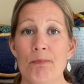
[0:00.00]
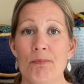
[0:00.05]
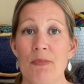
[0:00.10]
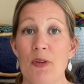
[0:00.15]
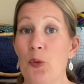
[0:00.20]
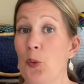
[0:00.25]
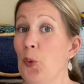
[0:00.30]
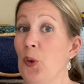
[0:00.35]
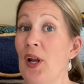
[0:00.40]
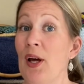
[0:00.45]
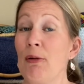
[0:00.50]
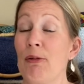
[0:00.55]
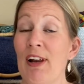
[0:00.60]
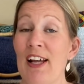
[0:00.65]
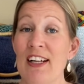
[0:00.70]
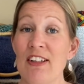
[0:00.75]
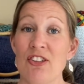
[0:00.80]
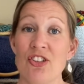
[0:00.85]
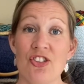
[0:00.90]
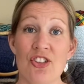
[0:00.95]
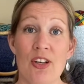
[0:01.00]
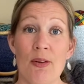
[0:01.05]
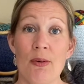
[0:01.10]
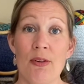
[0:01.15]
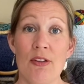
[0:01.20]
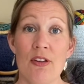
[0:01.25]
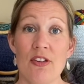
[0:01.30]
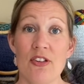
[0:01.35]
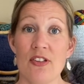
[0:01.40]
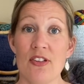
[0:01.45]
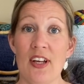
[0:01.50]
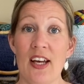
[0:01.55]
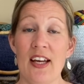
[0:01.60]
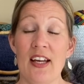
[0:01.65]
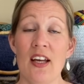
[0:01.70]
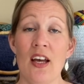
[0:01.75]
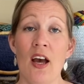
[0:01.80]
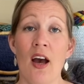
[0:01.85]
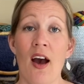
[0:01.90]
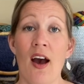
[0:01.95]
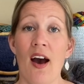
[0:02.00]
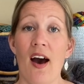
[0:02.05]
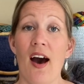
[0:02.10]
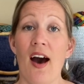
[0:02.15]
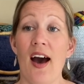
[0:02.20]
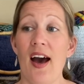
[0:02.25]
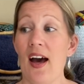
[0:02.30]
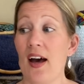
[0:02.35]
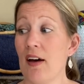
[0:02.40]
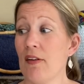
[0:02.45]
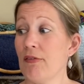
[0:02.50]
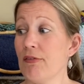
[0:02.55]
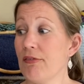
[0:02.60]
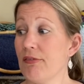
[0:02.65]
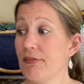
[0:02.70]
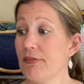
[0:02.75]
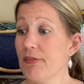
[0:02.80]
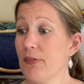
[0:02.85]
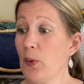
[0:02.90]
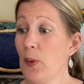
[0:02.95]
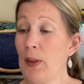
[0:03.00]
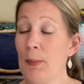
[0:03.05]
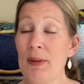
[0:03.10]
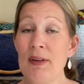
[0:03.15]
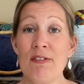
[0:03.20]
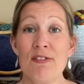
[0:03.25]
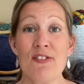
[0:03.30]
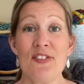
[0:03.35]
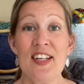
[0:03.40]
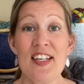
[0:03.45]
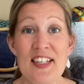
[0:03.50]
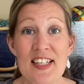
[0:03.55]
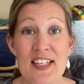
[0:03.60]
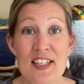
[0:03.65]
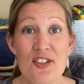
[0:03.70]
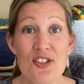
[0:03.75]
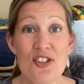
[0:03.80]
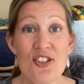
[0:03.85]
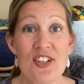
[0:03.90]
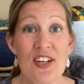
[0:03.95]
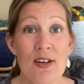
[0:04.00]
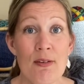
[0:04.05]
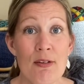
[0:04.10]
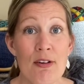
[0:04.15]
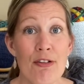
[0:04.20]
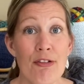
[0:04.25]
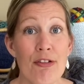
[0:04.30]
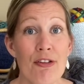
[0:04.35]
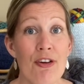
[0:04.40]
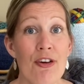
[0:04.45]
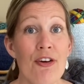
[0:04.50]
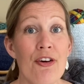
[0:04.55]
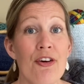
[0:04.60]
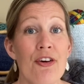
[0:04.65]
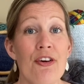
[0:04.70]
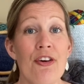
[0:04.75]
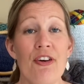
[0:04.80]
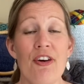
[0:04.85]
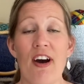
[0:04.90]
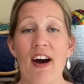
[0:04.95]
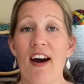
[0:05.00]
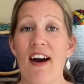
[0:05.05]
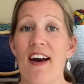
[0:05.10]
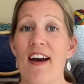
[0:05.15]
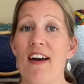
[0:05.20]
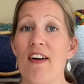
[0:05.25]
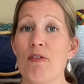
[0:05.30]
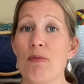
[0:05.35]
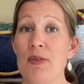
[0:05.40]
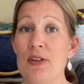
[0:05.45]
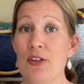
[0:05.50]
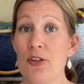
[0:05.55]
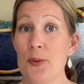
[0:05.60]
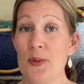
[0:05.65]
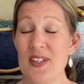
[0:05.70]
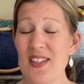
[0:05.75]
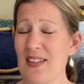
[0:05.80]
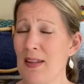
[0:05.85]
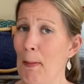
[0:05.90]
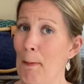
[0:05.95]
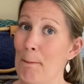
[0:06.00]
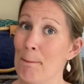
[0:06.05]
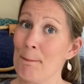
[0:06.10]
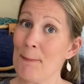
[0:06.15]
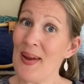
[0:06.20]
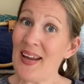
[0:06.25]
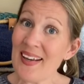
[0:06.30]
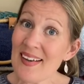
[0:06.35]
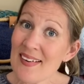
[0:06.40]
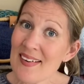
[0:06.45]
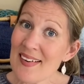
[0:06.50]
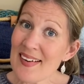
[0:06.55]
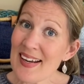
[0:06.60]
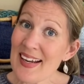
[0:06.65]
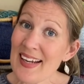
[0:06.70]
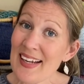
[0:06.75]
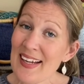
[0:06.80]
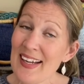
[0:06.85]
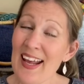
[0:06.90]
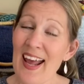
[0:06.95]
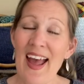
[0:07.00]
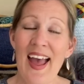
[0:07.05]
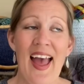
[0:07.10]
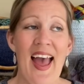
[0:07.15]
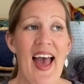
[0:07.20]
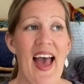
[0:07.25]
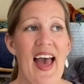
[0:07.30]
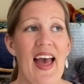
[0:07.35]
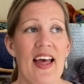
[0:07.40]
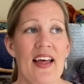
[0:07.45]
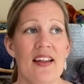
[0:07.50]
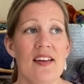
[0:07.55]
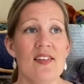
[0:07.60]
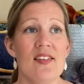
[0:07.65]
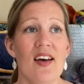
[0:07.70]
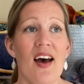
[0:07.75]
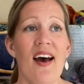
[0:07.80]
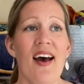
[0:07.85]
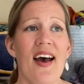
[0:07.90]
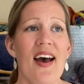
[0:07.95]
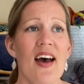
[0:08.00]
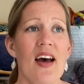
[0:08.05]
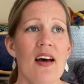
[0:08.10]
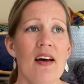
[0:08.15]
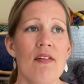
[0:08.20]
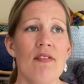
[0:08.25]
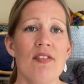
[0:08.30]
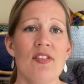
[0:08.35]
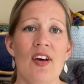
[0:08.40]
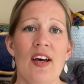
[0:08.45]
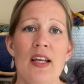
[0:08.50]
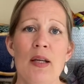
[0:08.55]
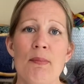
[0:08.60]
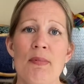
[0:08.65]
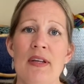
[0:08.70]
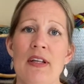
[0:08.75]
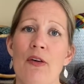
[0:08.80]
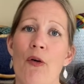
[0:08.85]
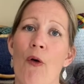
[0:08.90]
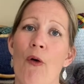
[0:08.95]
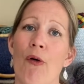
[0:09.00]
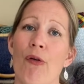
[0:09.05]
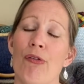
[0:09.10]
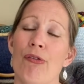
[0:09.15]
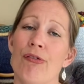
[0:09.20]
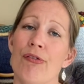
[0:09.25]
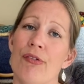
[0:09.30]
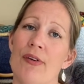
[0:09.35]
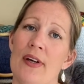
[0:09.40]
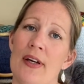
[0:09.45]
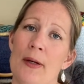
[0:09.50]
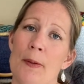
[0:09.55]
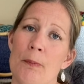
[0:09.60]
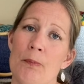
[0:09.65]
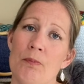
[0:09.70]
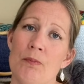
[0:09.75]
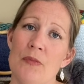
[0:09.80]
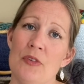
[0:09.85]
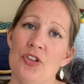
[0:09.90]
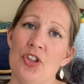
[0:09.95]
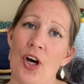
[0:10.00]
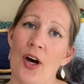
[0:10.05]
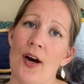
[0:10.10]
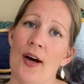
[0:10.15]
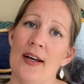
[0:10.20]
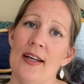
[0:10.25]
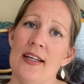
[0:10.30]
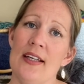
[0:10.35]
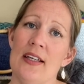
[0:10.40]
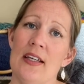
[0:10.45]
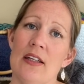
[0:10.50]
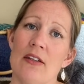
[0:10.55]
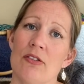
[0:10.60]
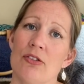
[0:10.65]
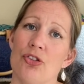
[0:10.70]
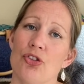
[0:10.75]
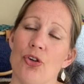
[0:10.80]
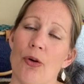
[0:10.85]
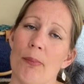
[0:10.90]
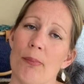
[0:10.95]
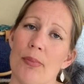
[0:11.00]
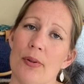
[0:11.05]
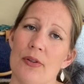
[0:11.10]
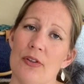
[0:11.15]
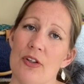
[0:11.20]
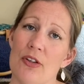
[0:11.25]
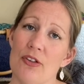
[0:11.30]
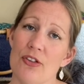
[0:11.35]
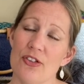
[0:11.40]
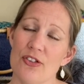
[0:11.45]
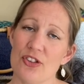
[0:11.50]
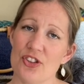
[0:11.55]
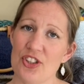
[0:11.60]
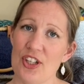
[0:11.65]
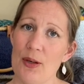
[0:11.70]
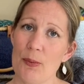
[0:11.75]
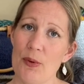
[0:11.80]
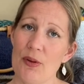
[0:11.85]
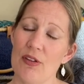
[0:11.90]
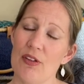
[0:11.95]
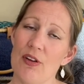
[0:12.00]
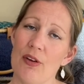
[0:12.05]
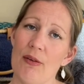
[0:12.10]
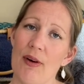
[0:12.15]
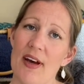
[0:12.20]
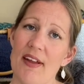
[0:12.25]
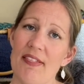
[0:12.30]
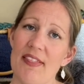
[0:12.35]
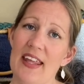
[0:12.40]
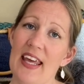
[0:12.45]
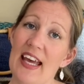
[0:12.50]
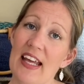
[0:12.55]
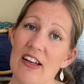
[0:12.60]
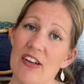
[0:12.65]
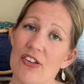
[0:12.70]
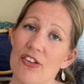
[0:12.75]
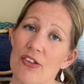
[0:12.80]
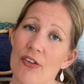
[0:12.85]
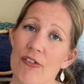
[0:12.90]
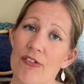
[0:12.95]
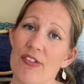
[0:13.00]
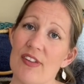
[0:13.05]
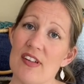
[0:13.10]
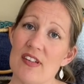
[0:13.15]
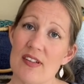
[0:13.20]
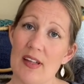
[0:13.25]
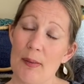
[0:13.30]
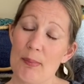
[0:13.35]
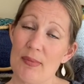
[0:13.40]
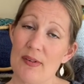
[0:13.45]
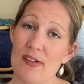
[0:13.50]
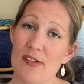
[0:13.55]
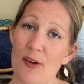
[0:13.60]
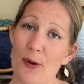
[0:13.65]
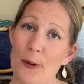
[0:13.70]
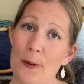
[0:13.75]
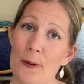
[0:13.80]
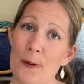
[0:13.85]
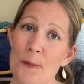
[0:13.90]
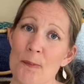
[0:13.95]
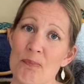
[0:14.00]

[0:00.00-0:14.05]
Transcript: what I'd like to share with you today. I have quite a bit of knitting to share with you. I have been doing some mending, and I have a tiny bit of dyeing and shop news to share with you at the end of this episode.